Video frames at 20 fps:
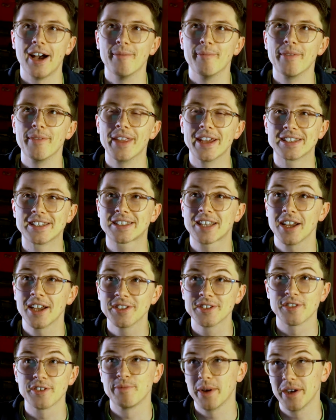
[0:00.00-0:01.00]
There's
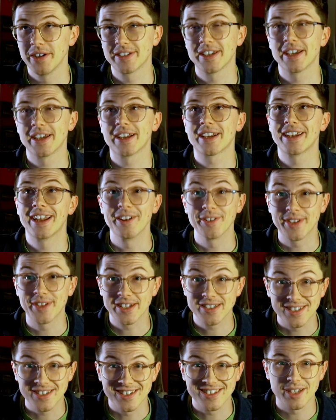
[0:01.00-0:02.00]
tons of biotech and health tech
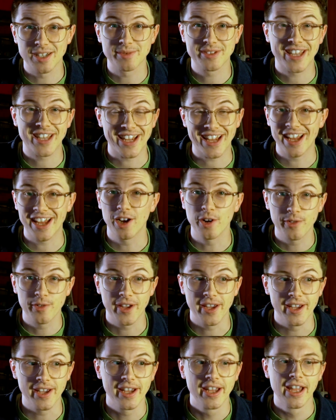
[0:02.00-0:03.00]
startups kicking off
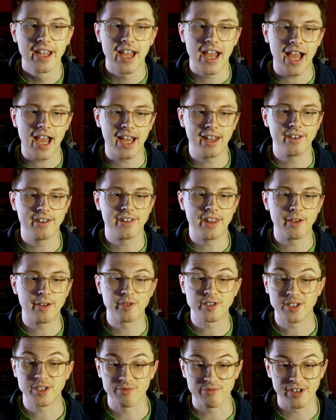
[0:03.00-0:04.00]
here, and therefore
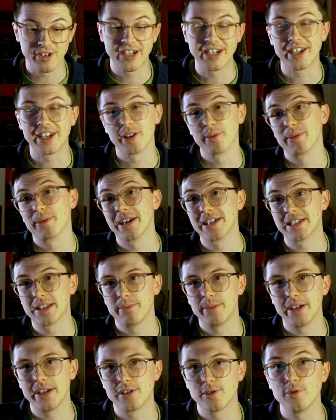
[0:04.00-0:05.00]
it's a really good place to
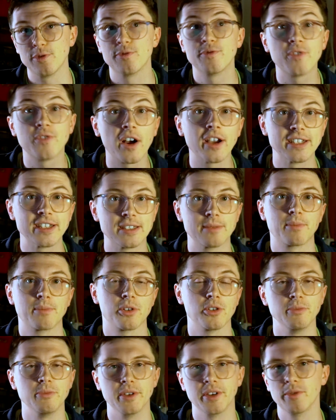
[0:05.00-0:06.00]
be to find
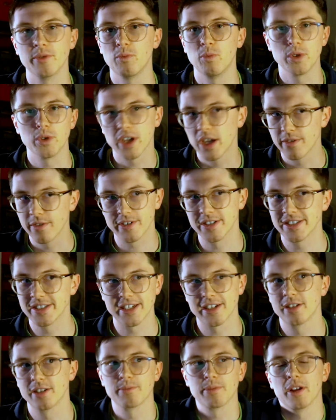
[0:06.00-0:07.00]
employment. Would I have
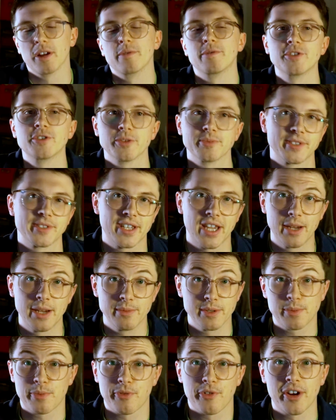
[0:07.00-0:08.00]
considered applying for jobs in
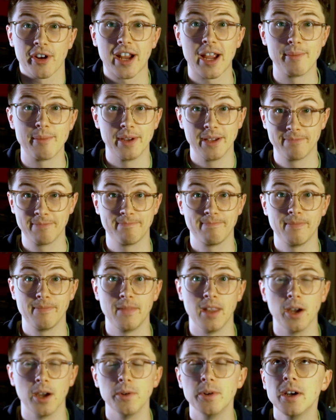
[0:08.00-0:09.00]
Cambridge before I came here?
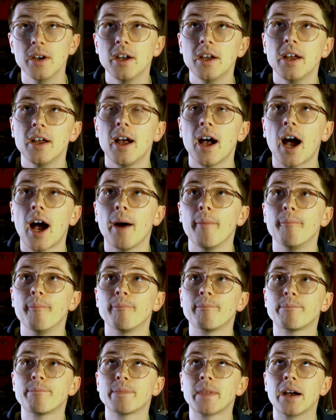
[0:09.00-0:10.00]
No.
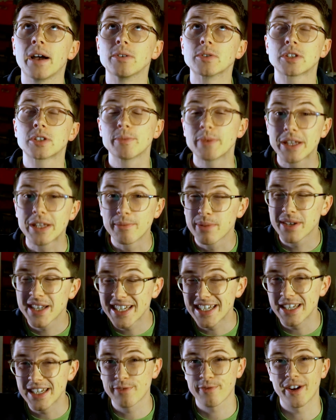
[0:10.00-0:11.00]
Now, to be
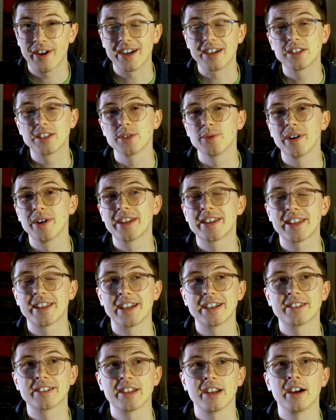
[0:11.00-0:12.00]
completely frank, do I
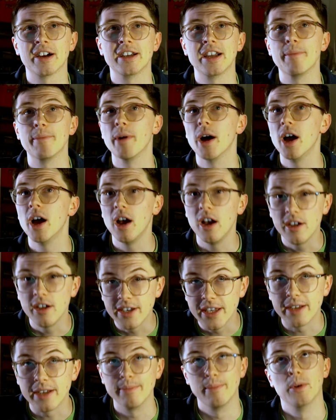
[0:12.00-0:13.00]
think that I am
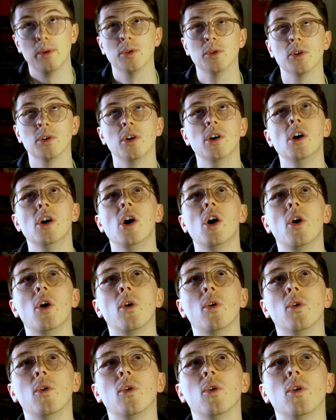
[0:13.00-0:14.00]
earning more
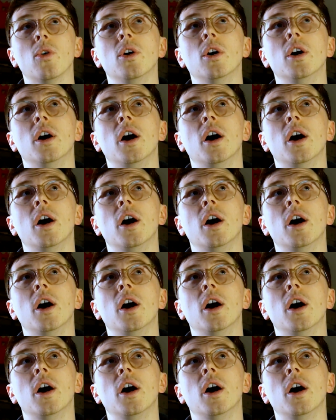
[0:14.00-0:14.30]
or